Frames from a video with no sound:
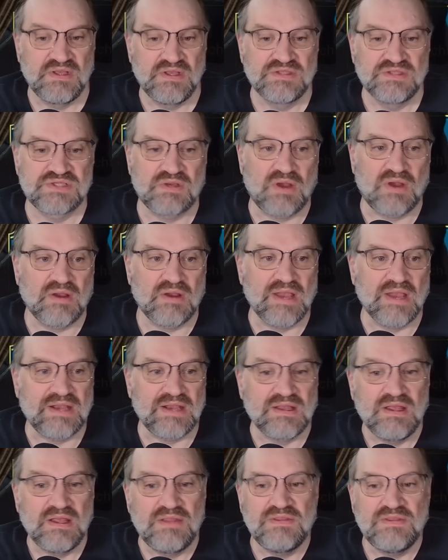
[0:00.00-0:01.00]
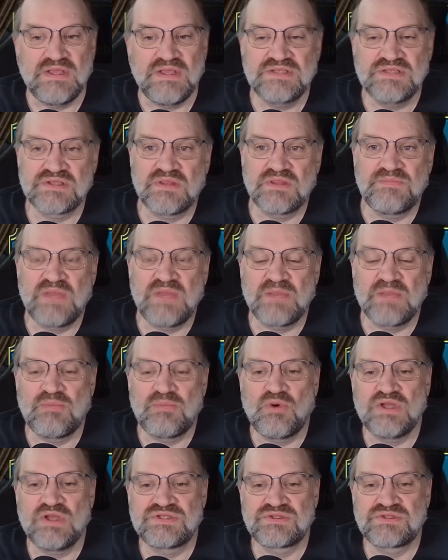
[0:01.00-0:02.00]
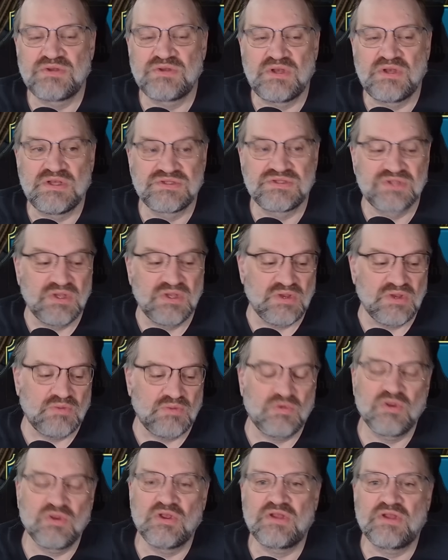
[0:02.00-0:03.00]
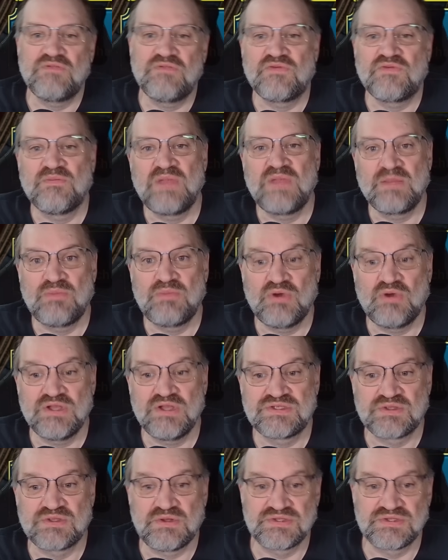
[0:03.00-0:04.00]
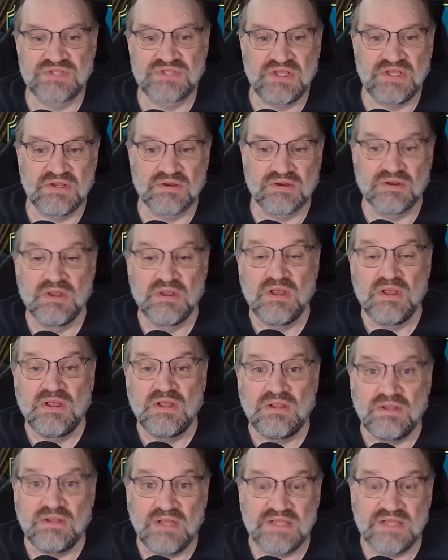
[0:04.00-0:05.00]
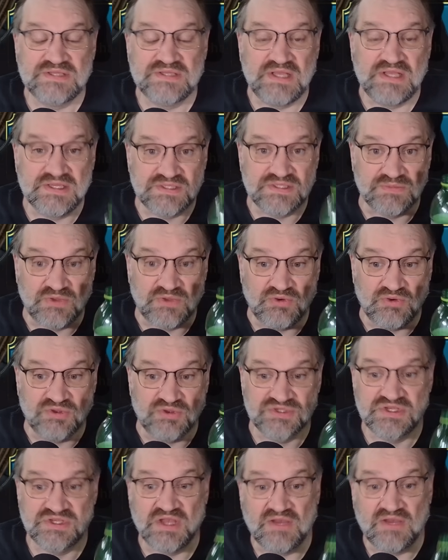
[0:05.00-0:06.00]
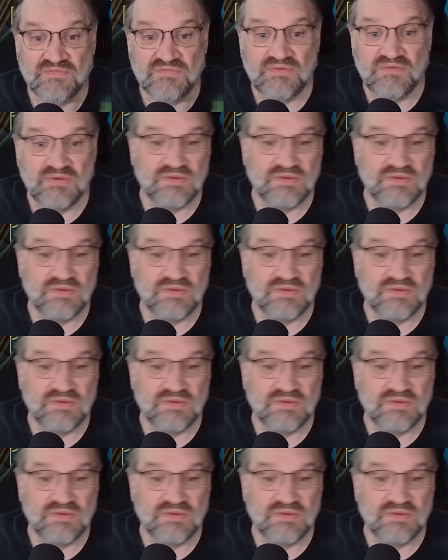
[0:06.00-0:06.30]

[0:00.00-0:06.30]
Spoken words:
So, all right, these are the big boy souls. We're looking for big boy souls here. Let's get some cool stuff.